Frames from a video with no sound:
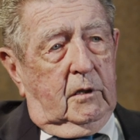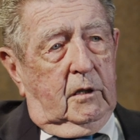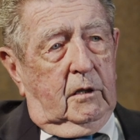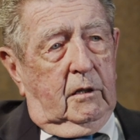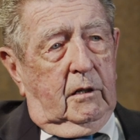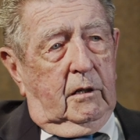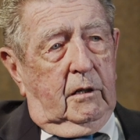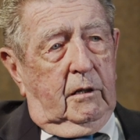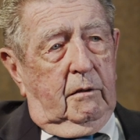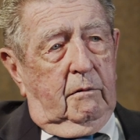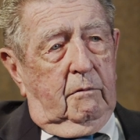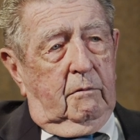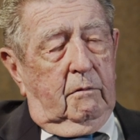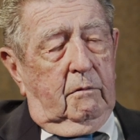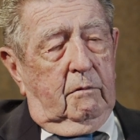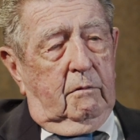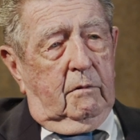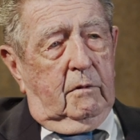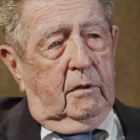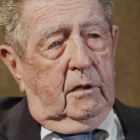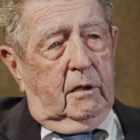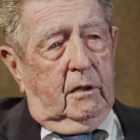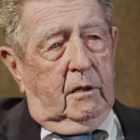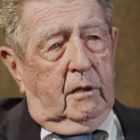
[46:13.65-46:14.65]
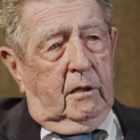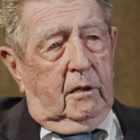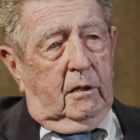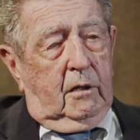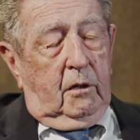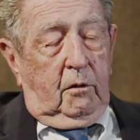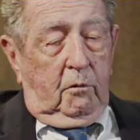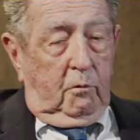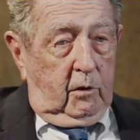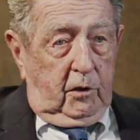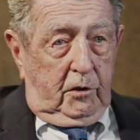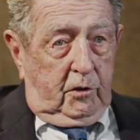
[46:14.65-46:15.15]
Um,
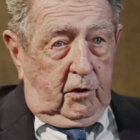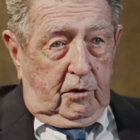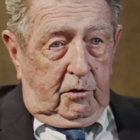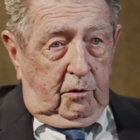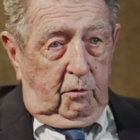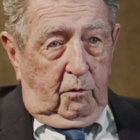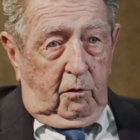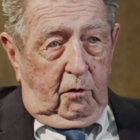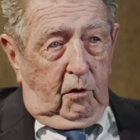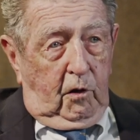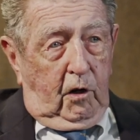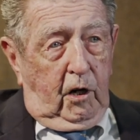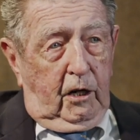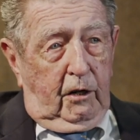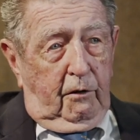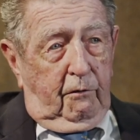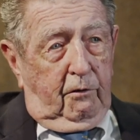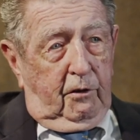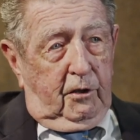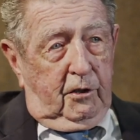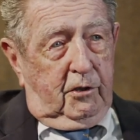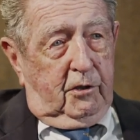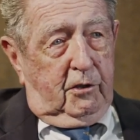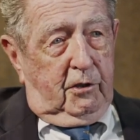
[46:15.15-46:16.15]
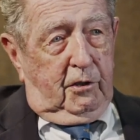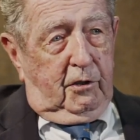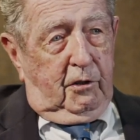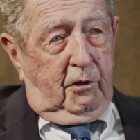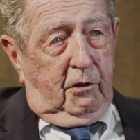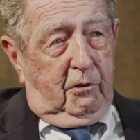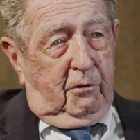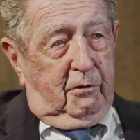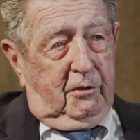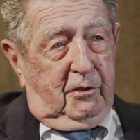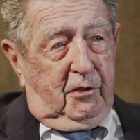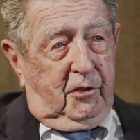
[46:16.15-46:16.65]
which to a lot of us, you
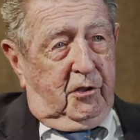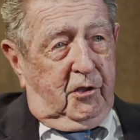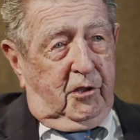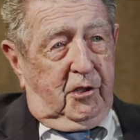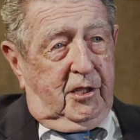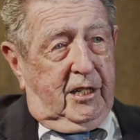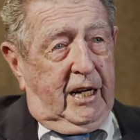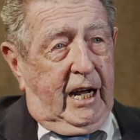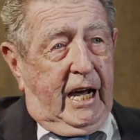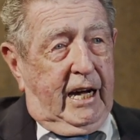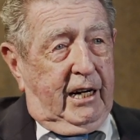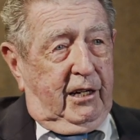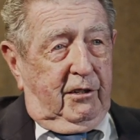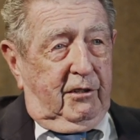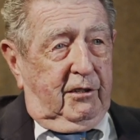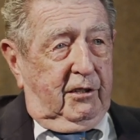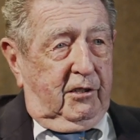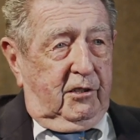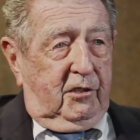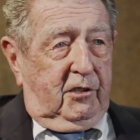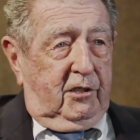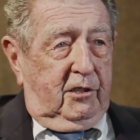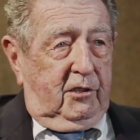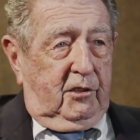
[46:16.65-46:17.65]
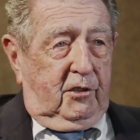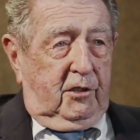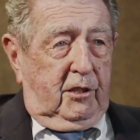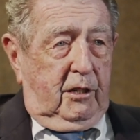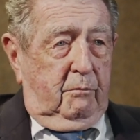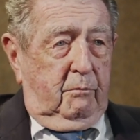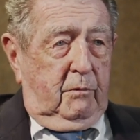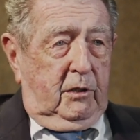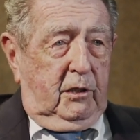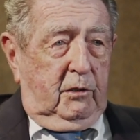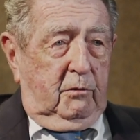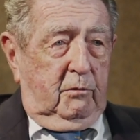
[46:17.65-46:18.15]
know, it staggered us that
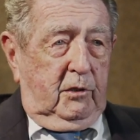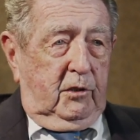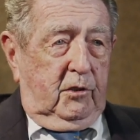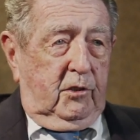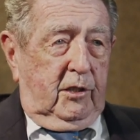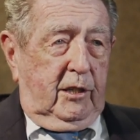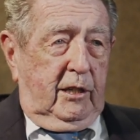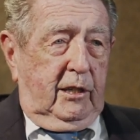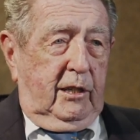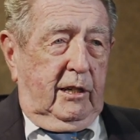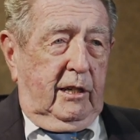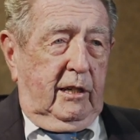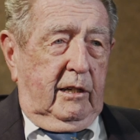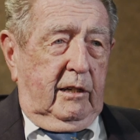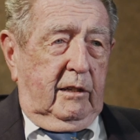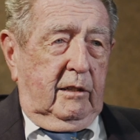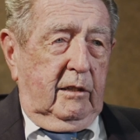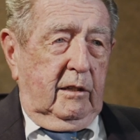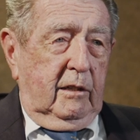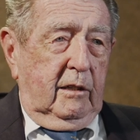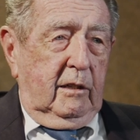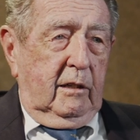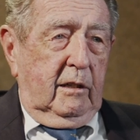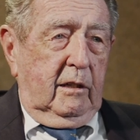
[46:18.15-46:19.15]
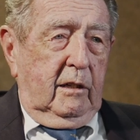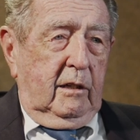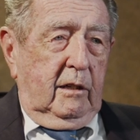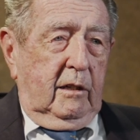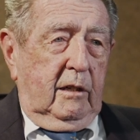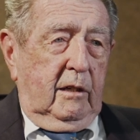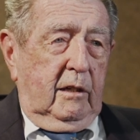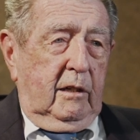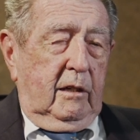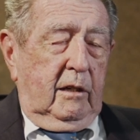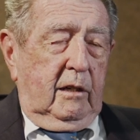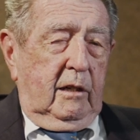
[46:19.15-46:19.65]
somebody would say that.
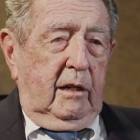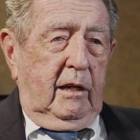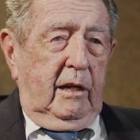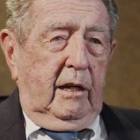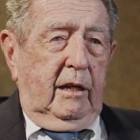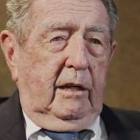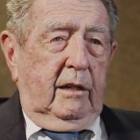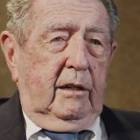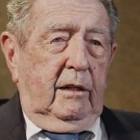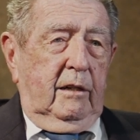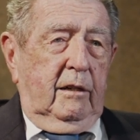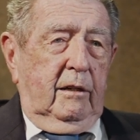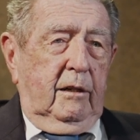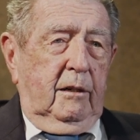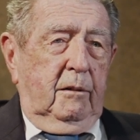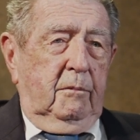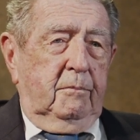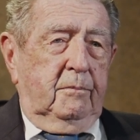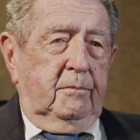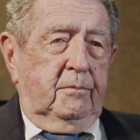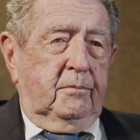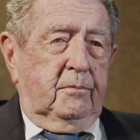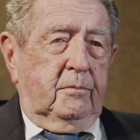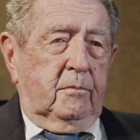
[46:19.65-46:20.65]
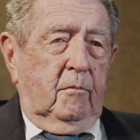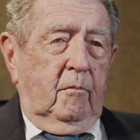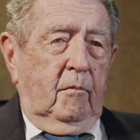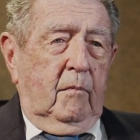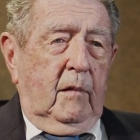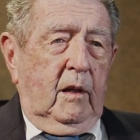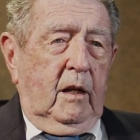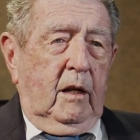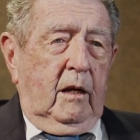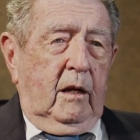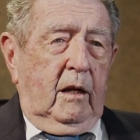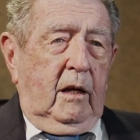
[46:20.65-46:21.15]
And, um,
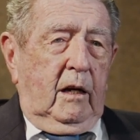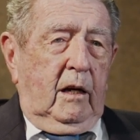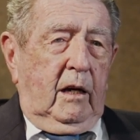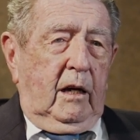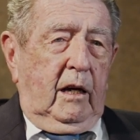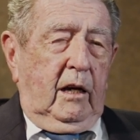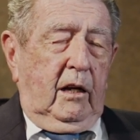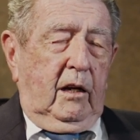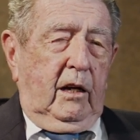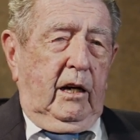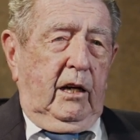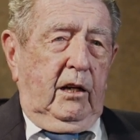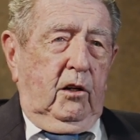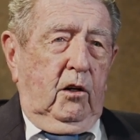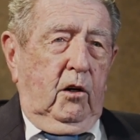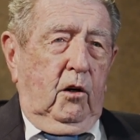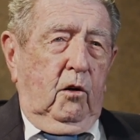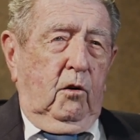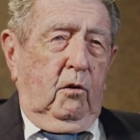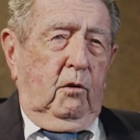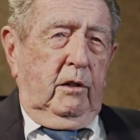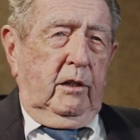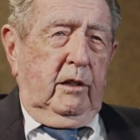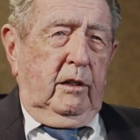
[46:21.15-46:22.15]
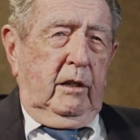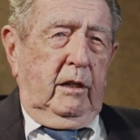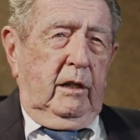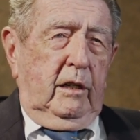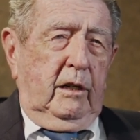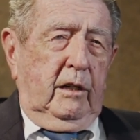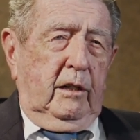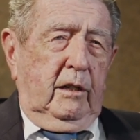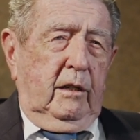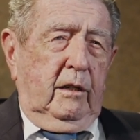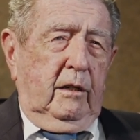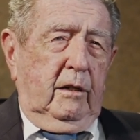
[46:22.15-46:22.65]
and I know in,
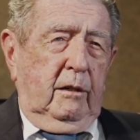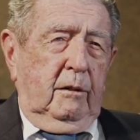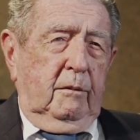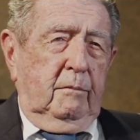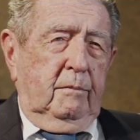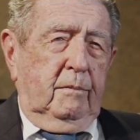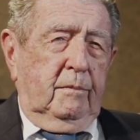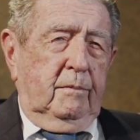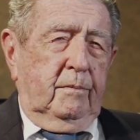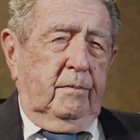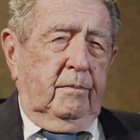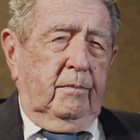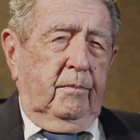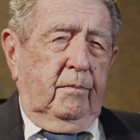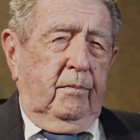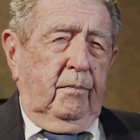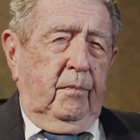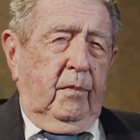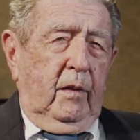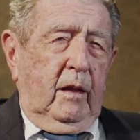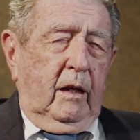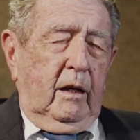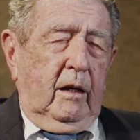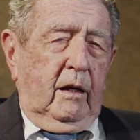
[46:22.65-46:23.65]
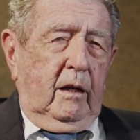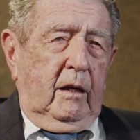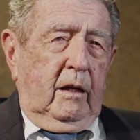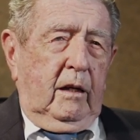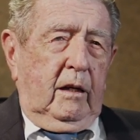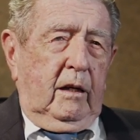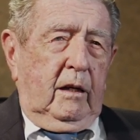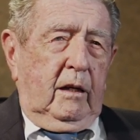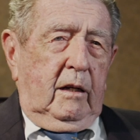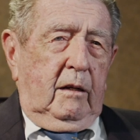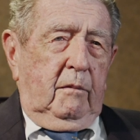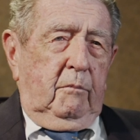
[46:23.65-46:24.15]
in um,
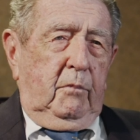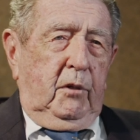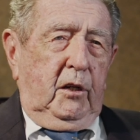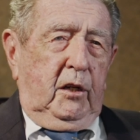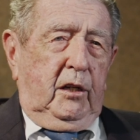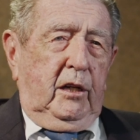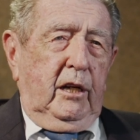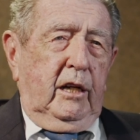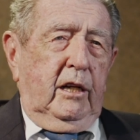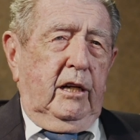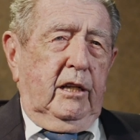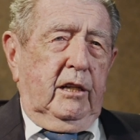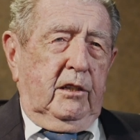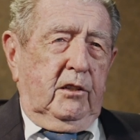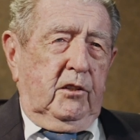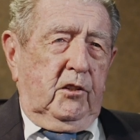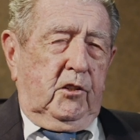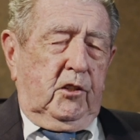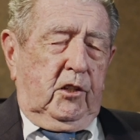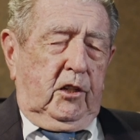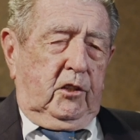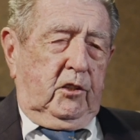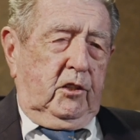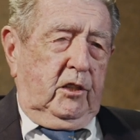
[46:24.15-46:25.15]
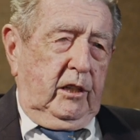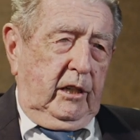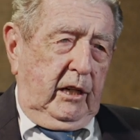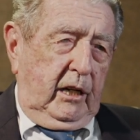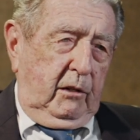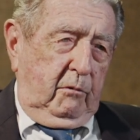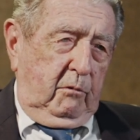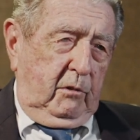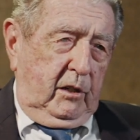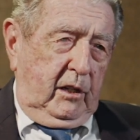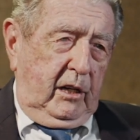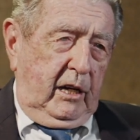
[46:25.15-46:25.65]
beginning in
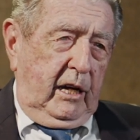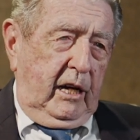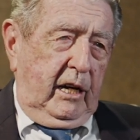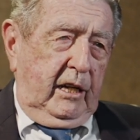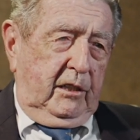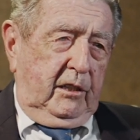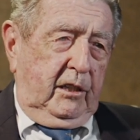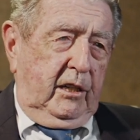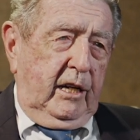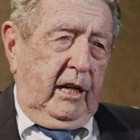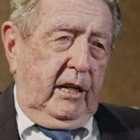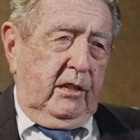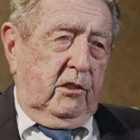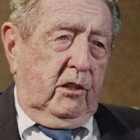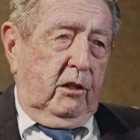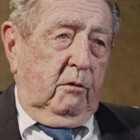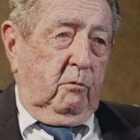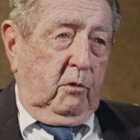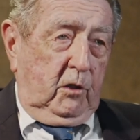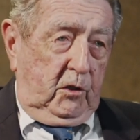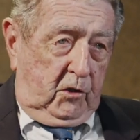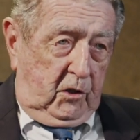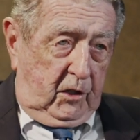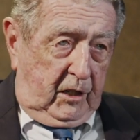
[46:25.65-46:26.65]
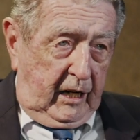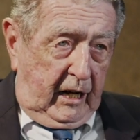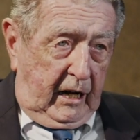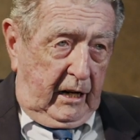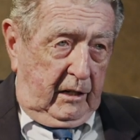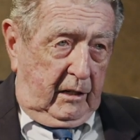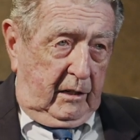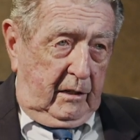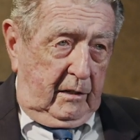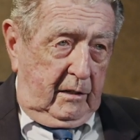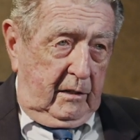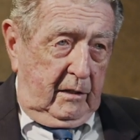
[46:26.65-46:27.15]
68 when they had case, it was
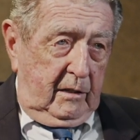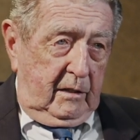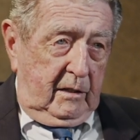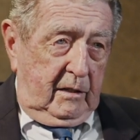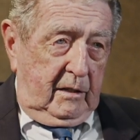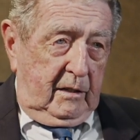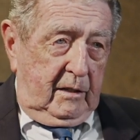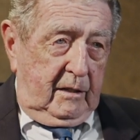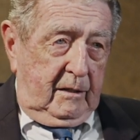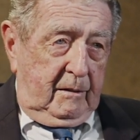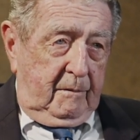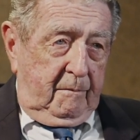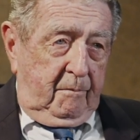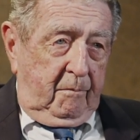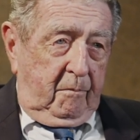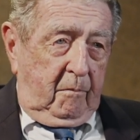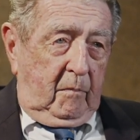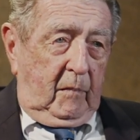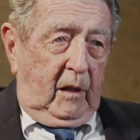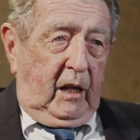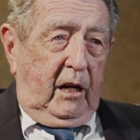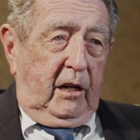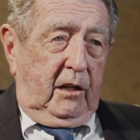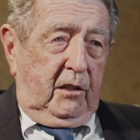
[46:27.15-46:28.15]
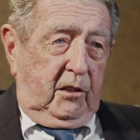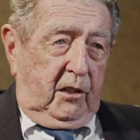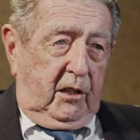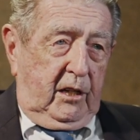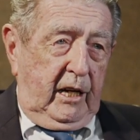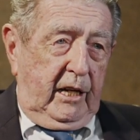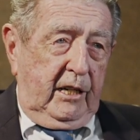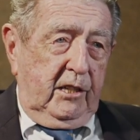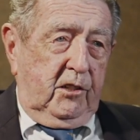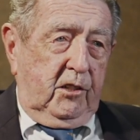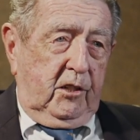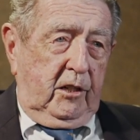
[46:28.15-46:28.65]
Tet mm-hmm. and
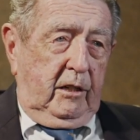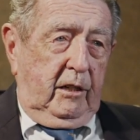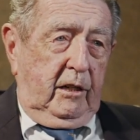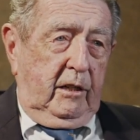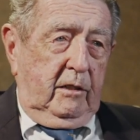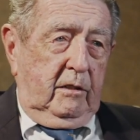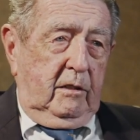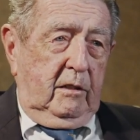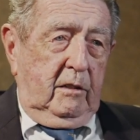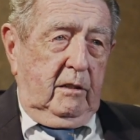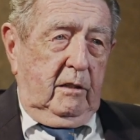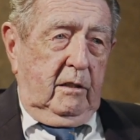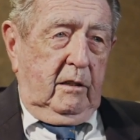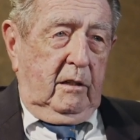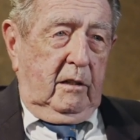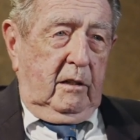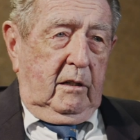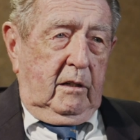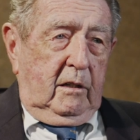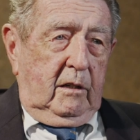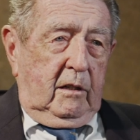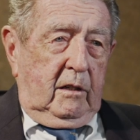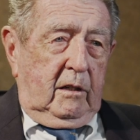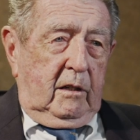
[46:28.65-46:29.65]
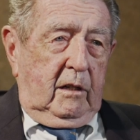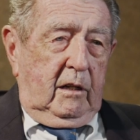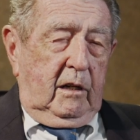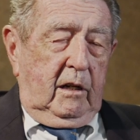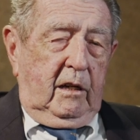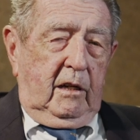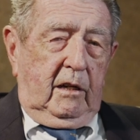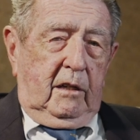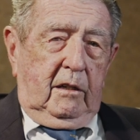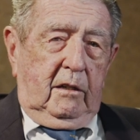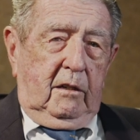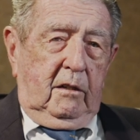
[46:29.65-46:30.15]
Khe Sanh
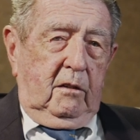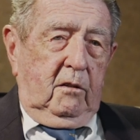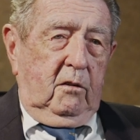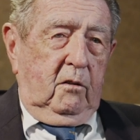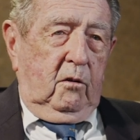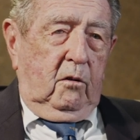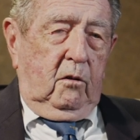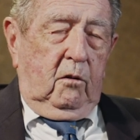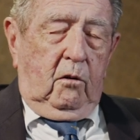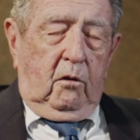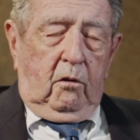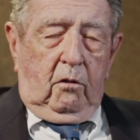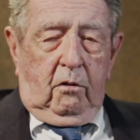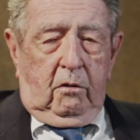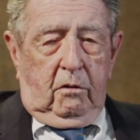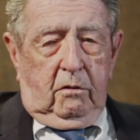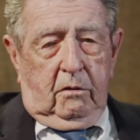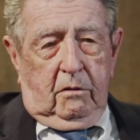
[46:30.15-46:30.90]
and oh,